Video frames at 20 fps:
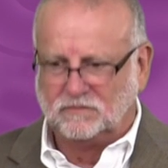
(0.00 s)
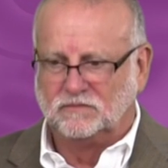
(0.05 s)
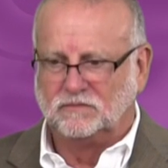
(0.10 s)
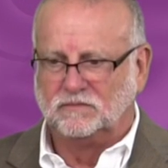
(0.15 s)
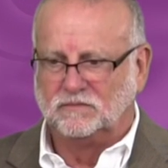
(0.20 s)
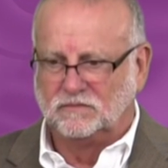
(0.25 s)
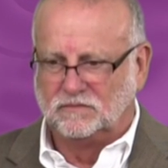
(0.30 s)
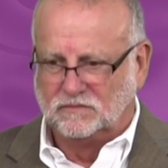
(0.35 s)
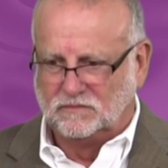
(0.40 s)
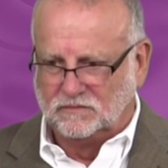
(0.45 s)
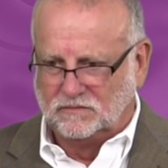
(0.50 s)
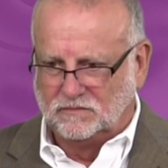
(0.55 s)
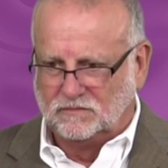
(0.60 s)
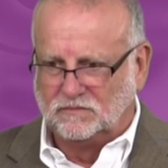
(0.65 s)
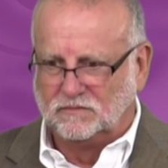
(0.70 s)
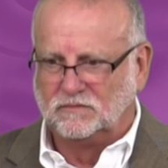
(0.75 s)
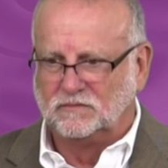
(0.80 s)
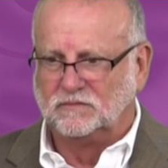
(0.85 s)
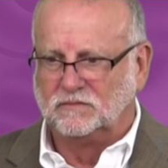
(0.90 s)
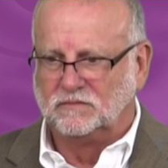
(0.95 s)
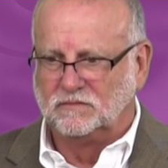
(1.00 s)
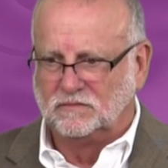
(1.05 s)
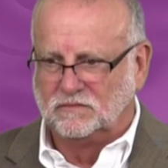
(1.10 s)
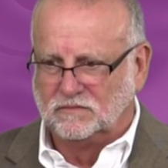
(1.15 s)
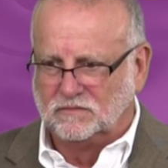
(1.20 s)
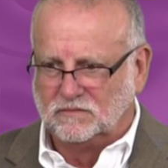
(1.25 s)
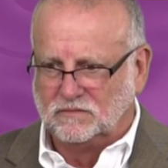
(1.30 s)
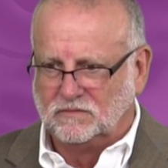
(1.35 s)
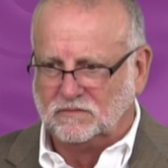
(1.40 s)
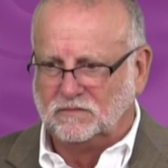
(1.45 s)

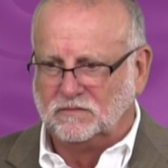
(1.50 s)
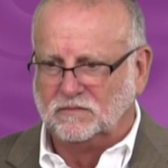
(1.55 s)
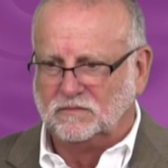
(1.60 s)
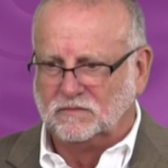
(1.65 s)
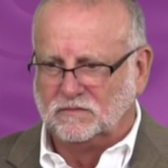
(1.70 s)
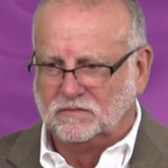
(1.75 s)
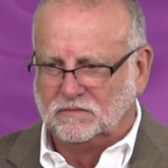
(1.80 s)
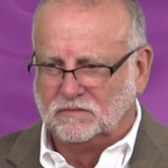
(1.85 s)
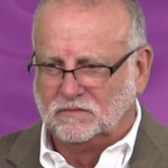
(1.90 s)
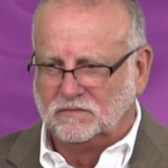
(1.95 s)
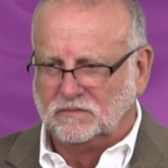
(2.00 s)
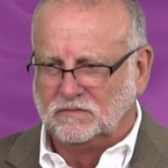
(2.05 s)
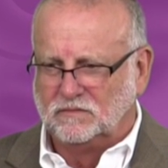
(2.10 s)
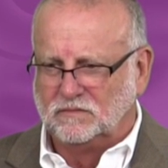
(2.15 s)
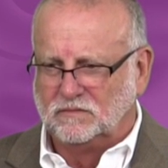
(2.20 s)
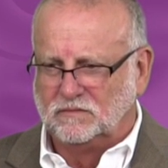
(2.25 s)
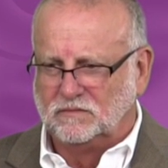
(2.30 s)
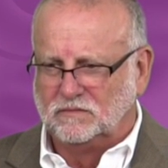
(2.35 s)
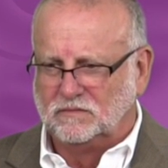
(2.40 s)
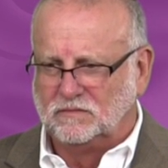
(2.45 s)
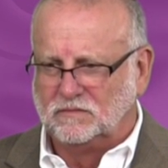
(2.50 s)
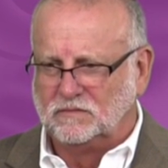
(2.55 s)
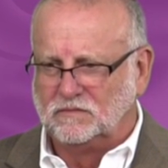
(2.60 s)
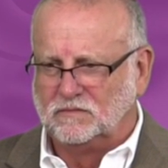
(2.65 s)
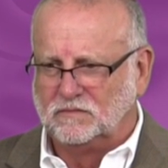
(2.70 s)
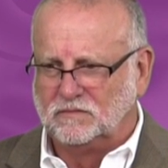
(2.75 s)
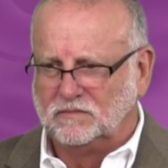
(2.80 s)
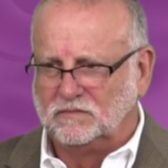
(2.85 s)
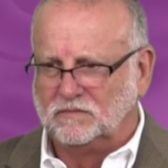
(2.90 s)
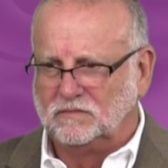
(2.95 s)

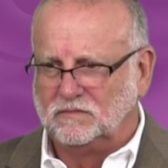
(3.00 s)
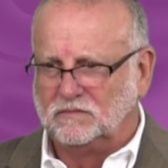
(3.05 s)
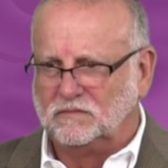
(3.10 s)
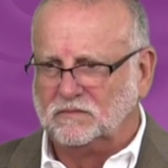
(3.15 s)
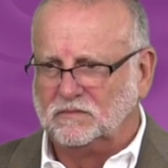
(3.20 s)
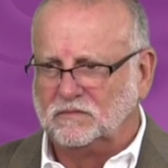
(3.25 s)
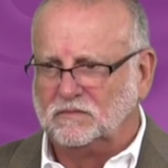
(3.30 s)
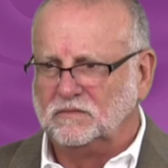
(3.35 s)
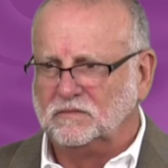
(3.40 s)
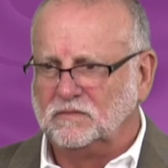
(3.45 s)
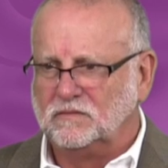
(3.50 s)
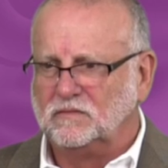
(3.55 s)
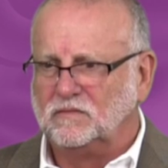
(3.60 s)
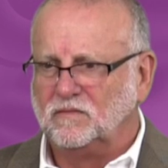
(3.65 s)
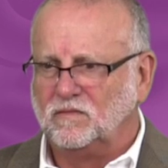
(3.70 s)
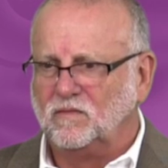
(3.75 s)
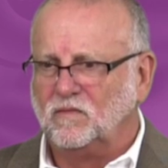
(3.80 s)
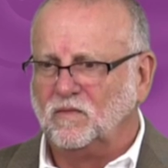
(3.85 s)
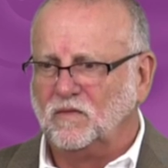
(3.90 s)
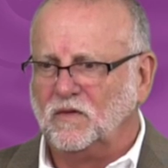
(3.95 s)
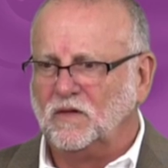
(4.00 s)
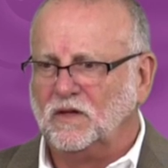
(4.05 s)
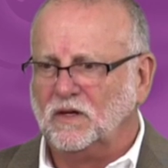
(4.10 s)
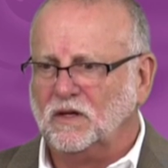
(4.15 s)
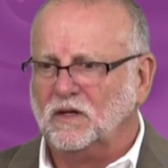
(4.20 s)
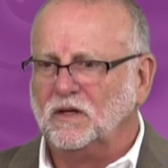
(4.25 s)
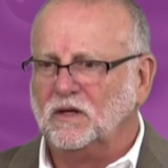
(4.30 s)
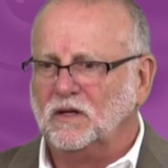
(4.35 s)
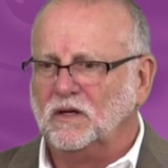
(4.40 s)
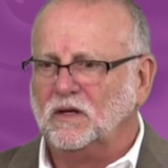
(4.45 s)

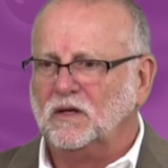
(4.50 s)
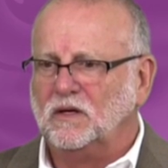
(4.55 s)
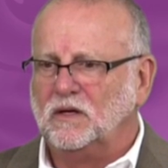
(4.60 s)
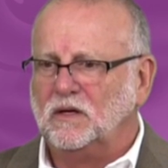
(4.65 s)
The person shown says nothing.